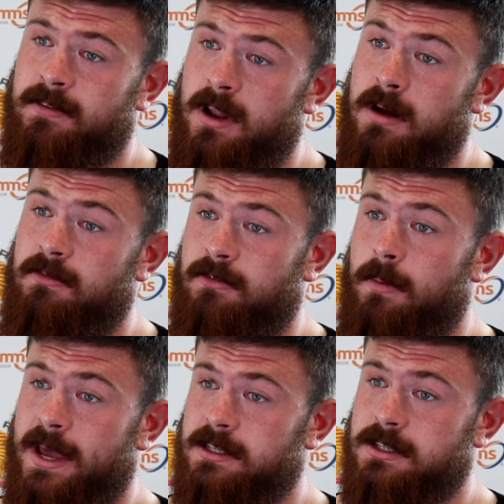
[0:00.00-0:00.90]
I've learnt
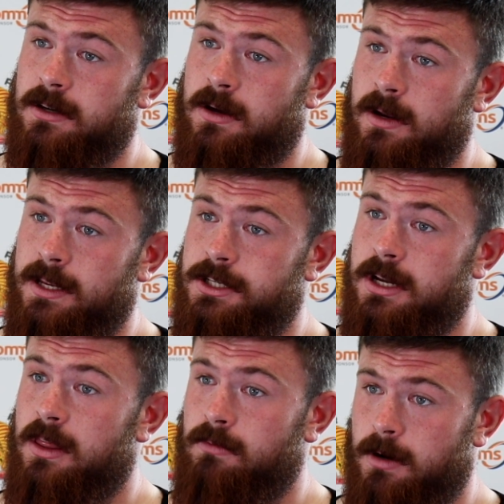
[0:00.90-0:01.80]
from Exeter College,
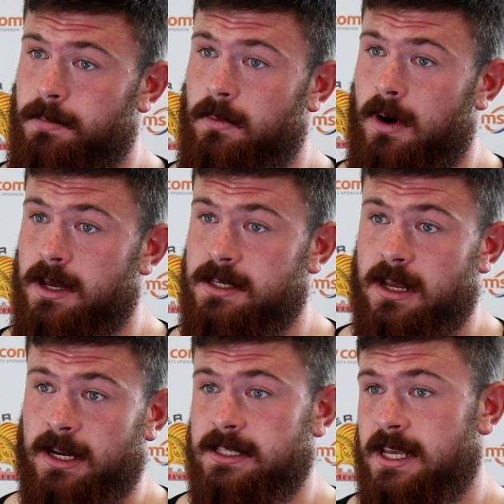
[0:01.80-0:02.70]
like the rugby-wise,
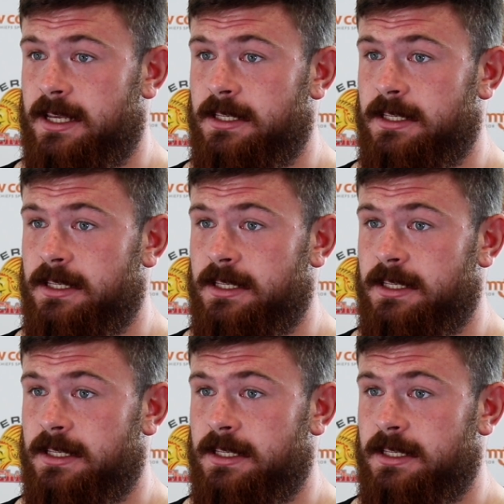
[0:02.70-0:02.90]
I can take